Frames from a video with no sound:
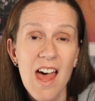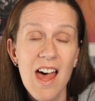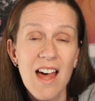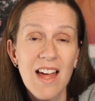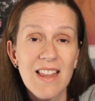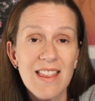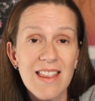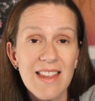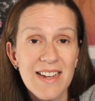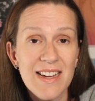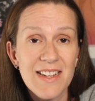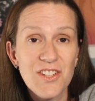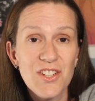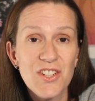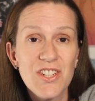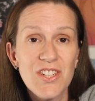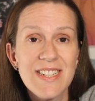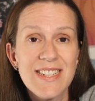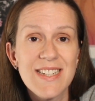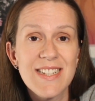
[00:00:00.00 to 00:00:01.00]
Let's
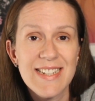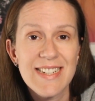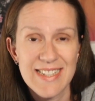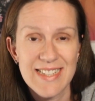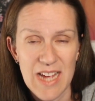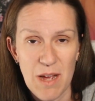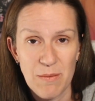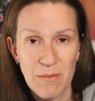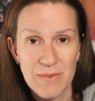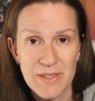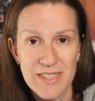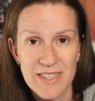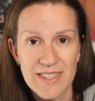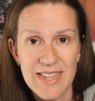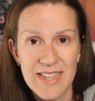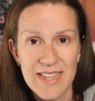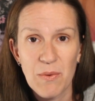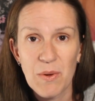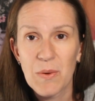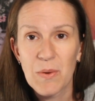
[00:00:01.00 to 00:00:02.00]
just accept
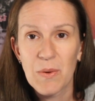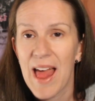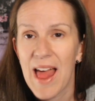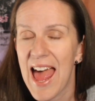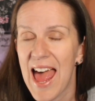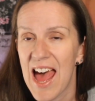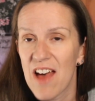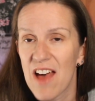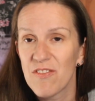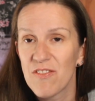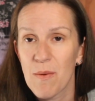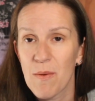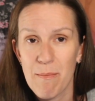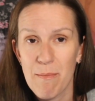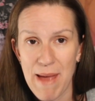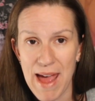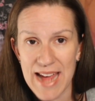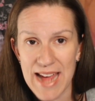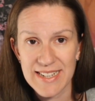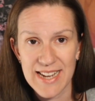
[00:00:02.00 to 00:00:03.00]
that we will have
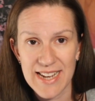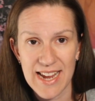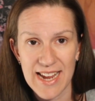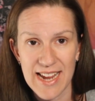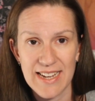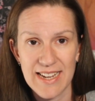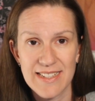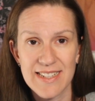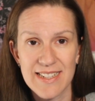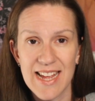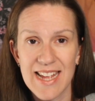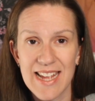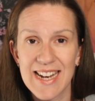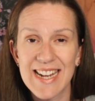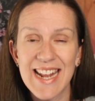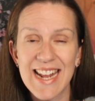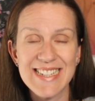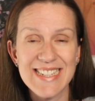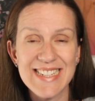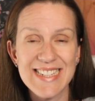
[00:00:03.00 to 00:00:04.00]
bad days, and
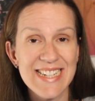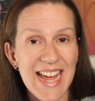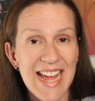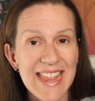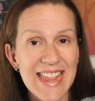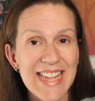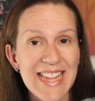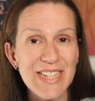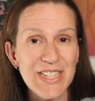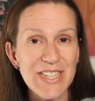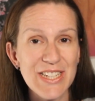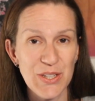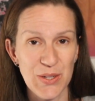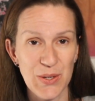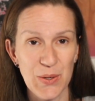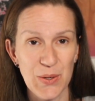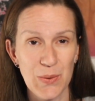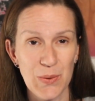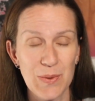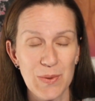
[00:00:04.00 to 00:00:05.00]
it has nothing to
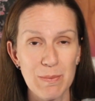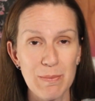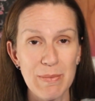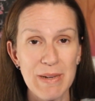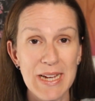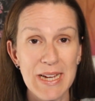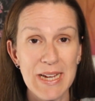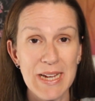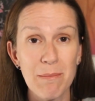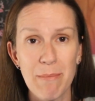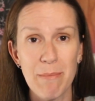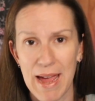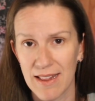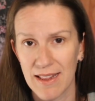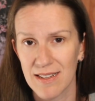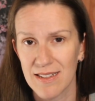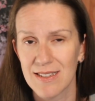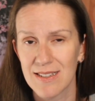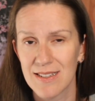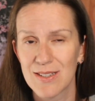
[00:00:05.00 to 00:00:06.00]
do with being
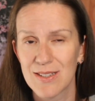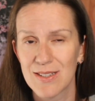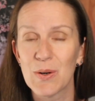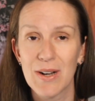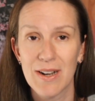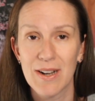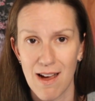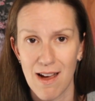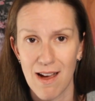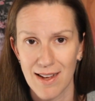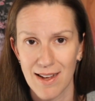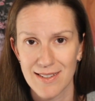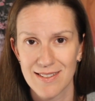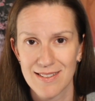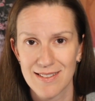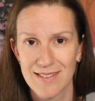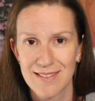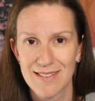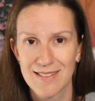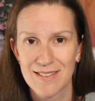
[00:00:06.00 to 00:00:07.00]
balanced or
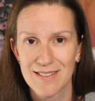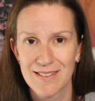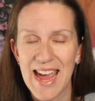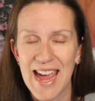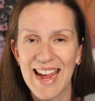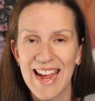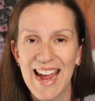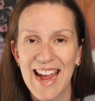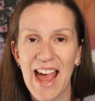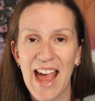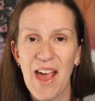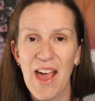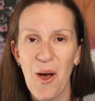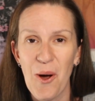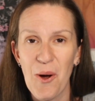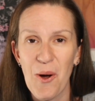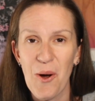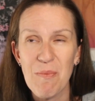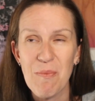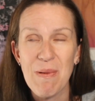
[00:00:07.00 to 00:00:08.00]
not. Okay, I
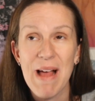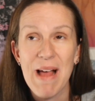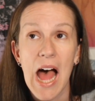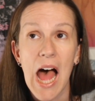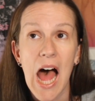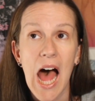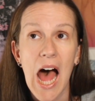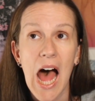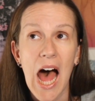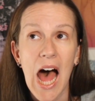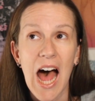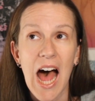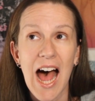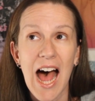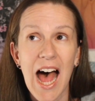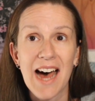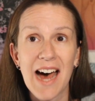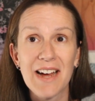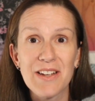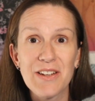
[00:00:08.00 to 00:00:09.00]
hope
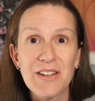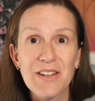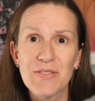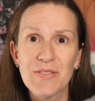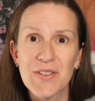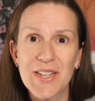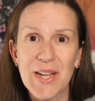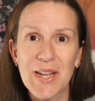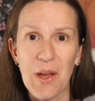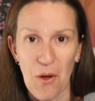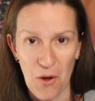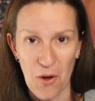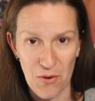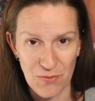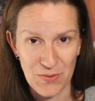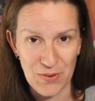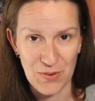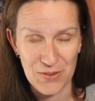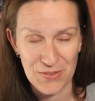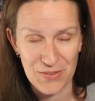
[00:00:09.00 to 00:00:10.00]
you're feeling
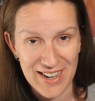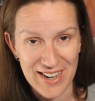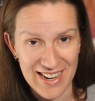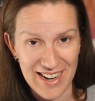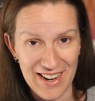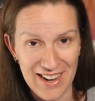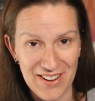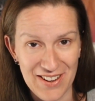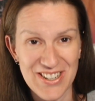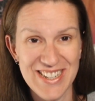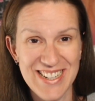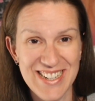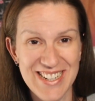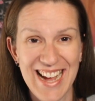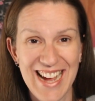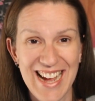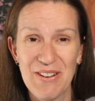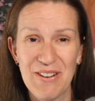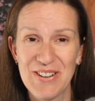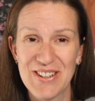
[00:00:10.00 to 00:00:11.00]
hopeful right now.
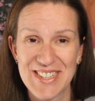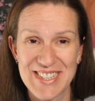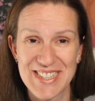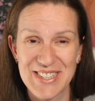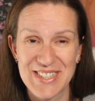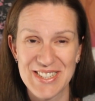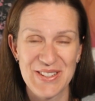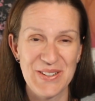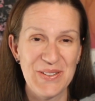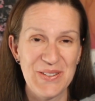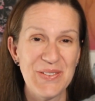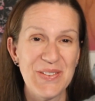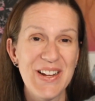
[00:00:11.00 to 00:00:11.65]
I really do.